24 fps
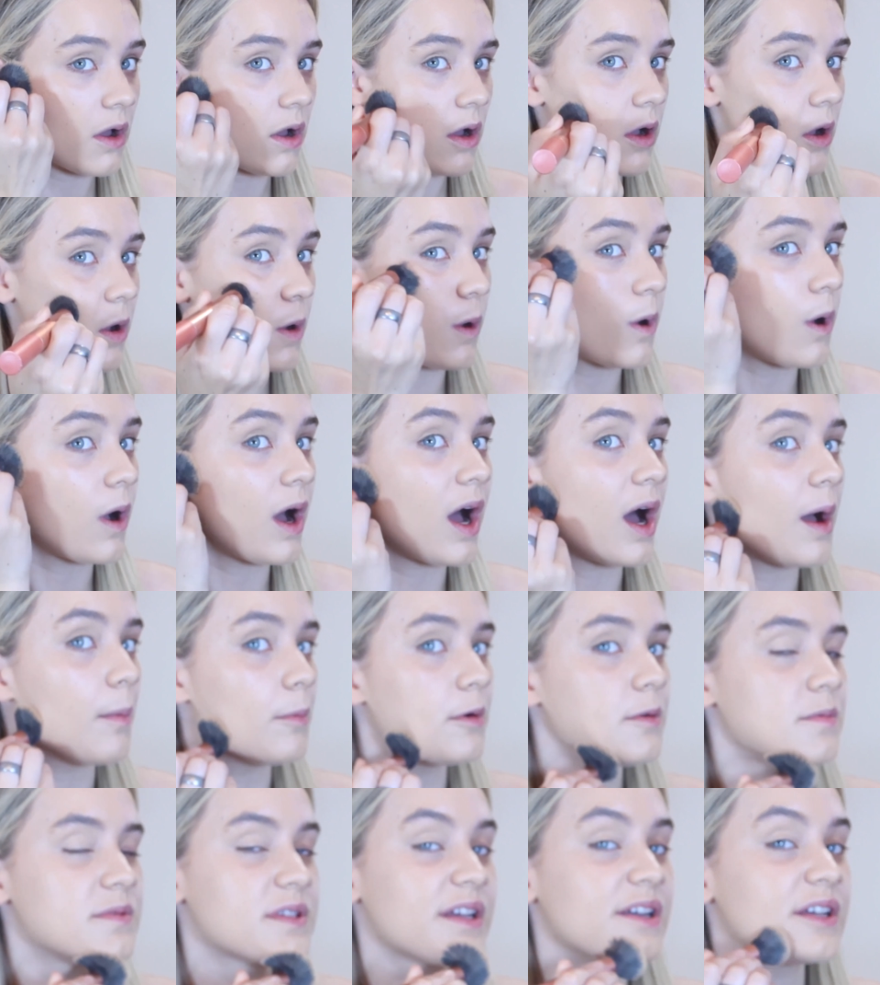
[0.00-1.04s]
Oh, I'm
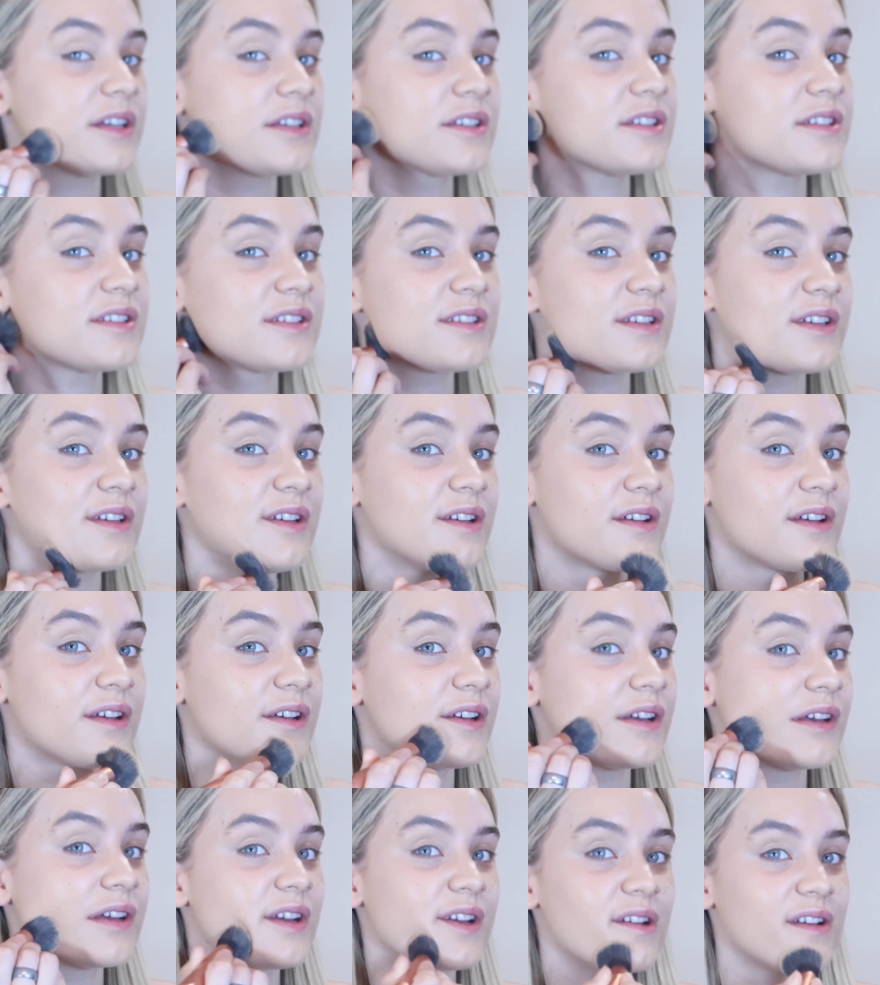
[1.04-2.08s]
obsessed.
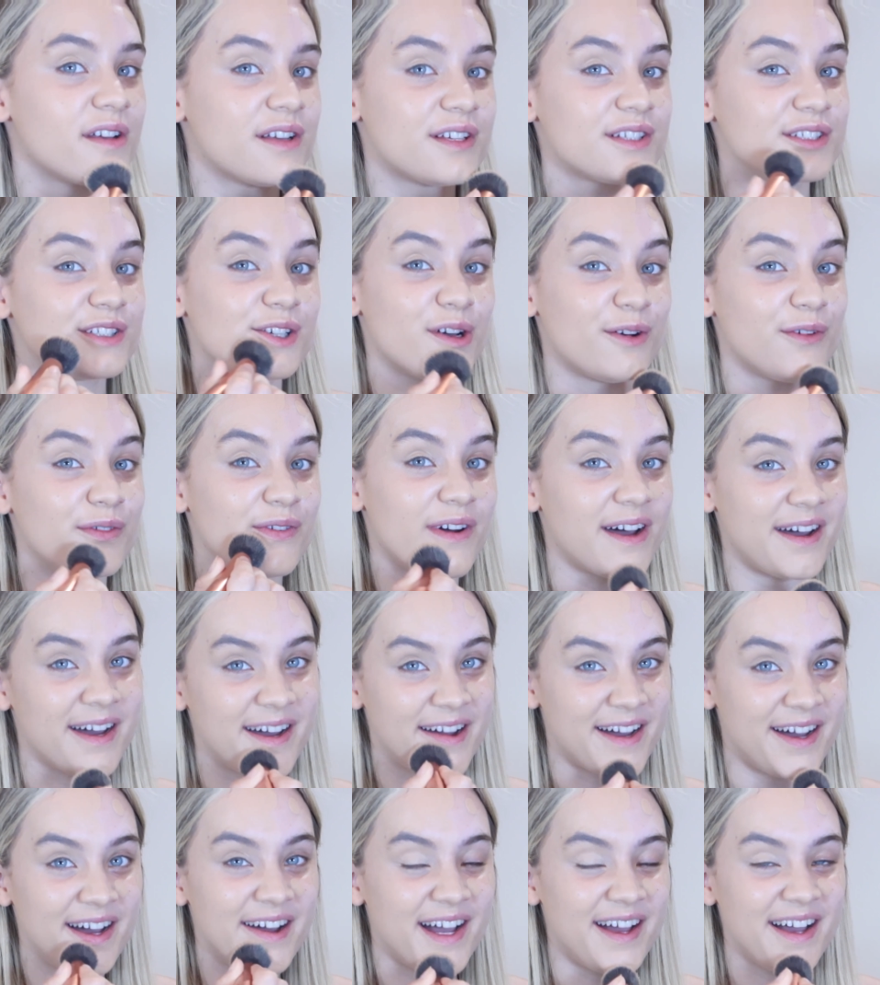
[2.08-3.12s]
So
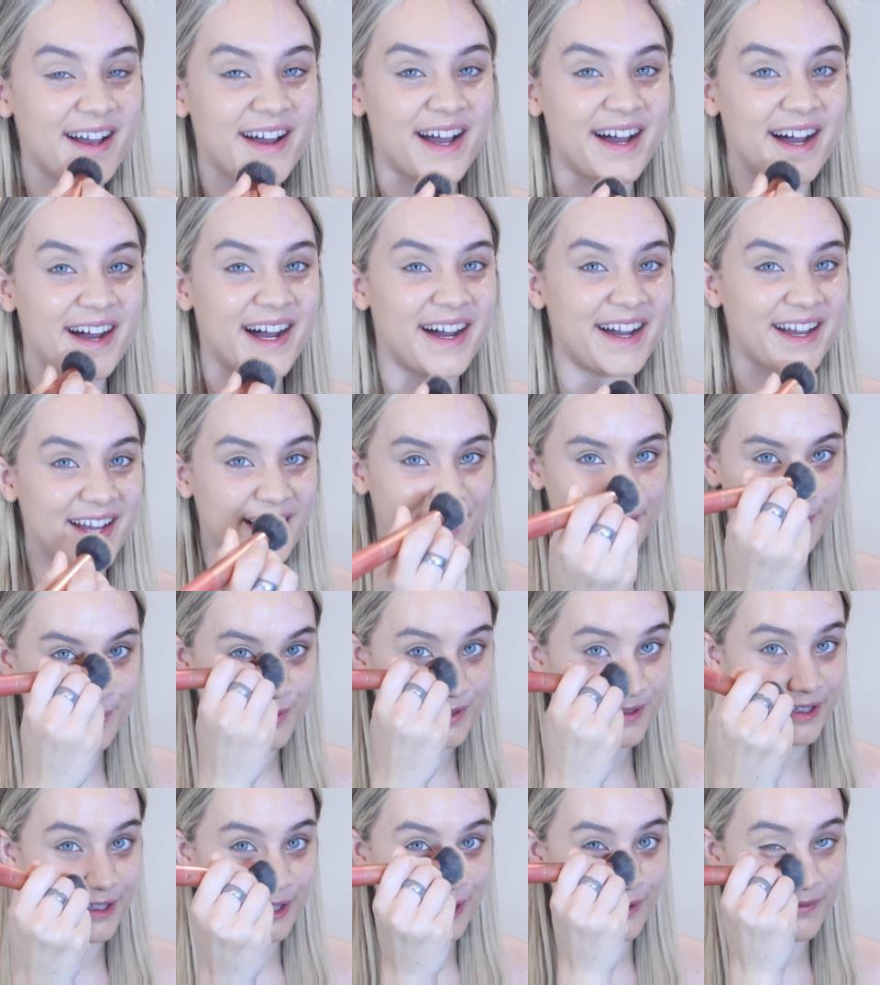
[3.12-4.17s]
far, I
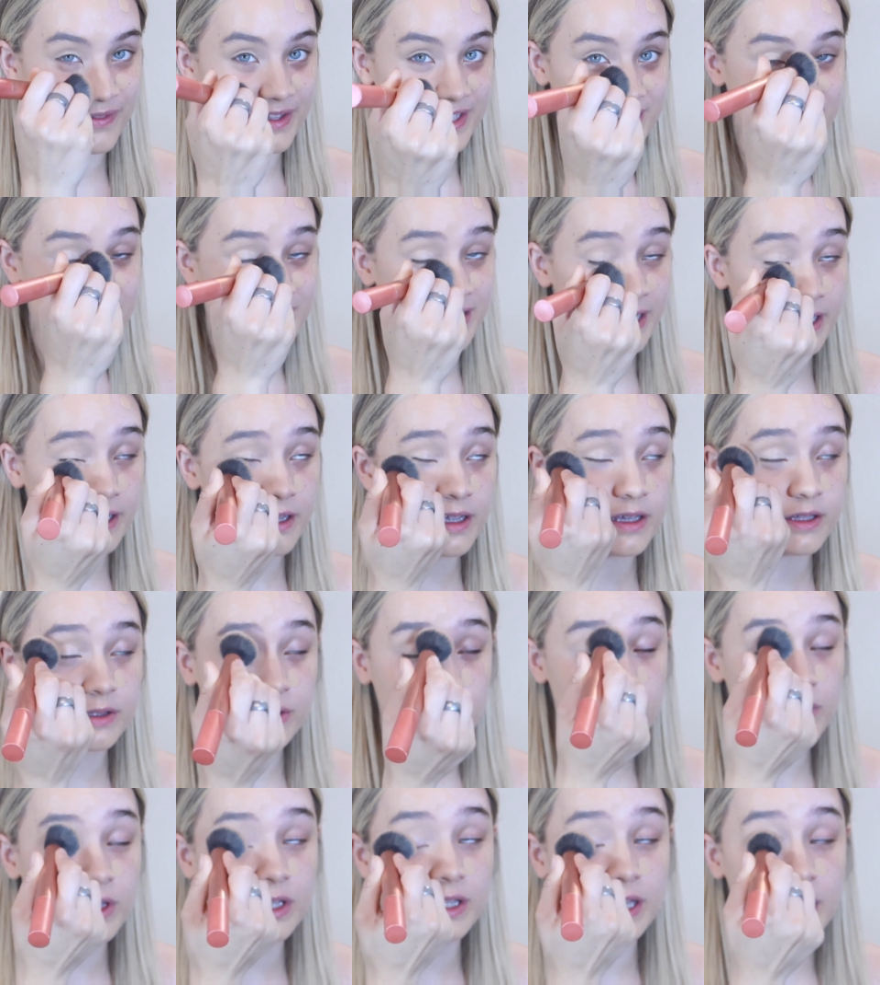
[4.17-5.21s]
absolutely love this. It's like
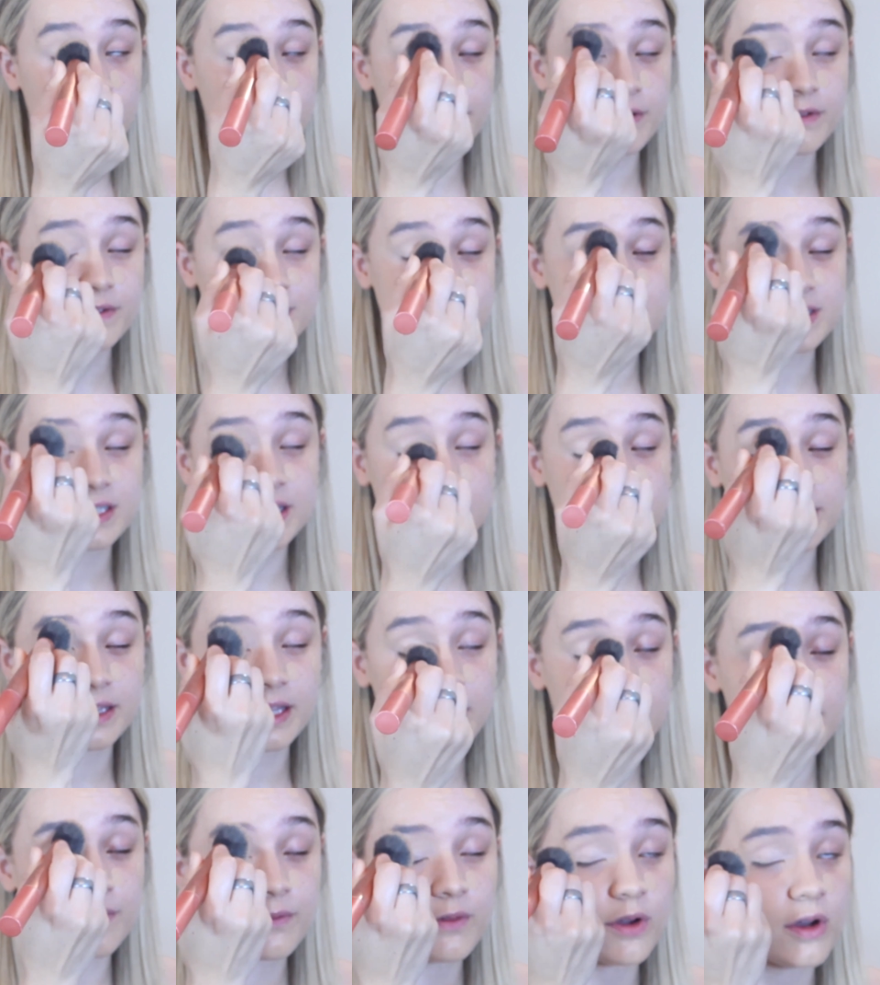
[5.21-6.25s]
another layer of skin
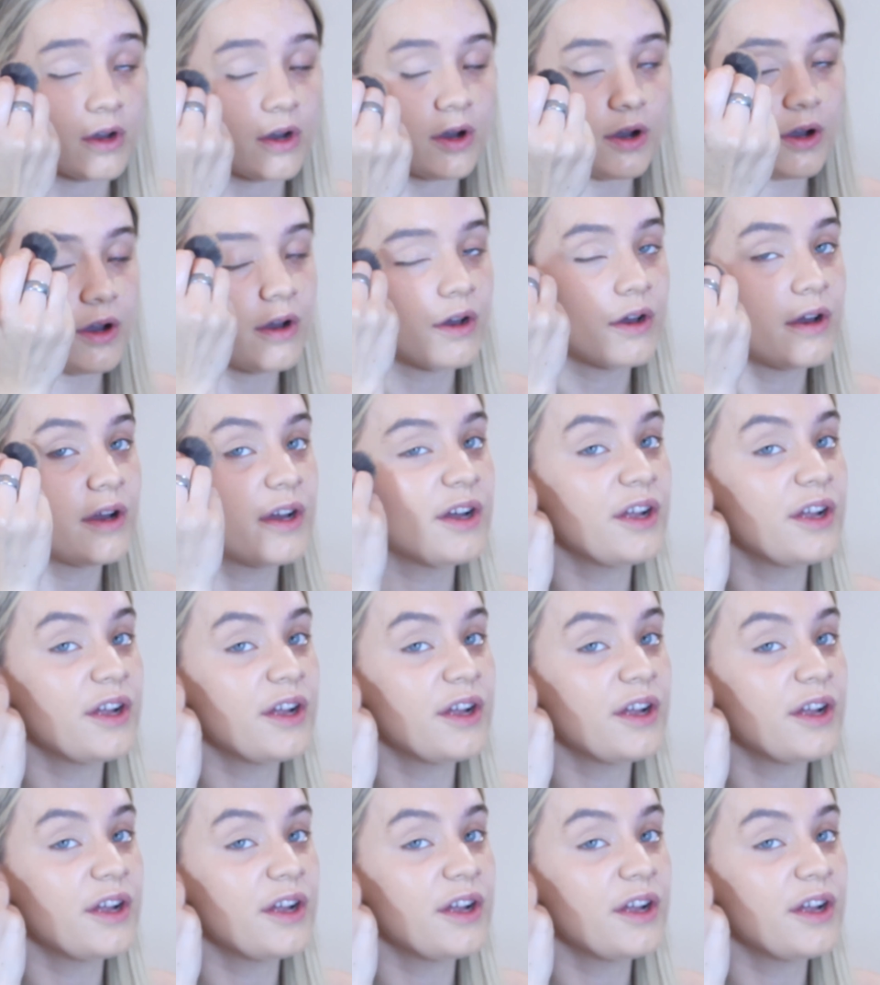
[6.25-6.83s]
that I've got.